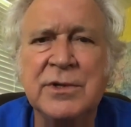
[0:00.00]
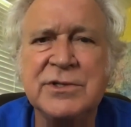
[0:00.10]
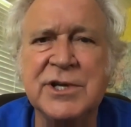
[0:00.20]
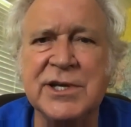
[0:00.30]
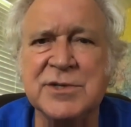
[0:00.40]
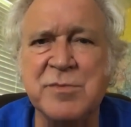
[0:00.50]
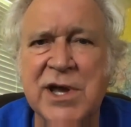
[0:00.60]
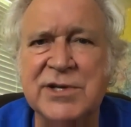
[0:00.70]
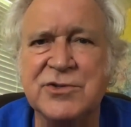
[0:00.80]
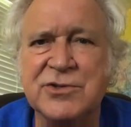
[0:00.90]
She has a
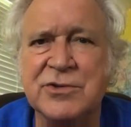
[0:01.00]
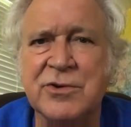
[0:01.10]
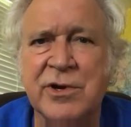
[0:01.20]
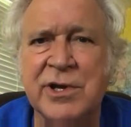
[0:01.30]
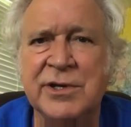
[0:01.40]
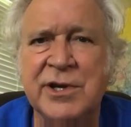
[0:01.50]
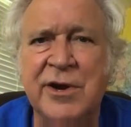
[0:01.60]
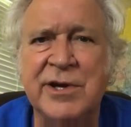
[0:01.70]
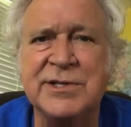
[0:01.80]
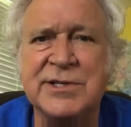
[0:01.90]
master's degree in
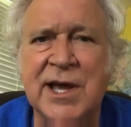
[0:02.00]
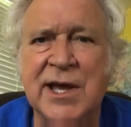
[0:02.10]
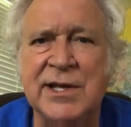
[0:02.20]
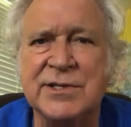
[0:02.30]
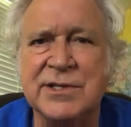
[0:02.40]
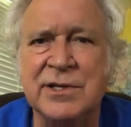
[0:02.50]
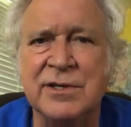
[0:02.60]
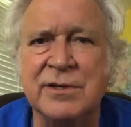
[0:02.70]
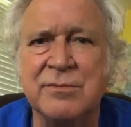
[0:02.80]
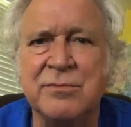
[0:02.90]
dairy science and
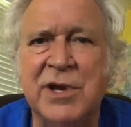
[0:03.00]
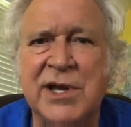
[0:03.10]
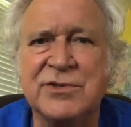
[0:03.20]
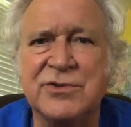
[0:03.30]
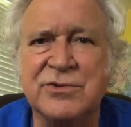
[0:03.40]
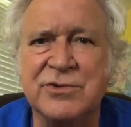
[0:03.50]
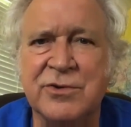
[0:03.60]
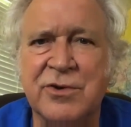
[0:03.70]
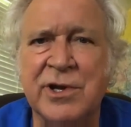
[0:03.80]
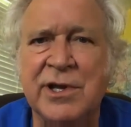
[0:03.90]
a master's
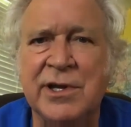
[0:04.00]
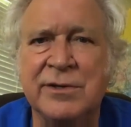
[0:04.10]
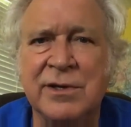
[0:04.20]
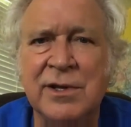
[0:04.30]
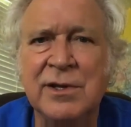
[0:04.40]
degree in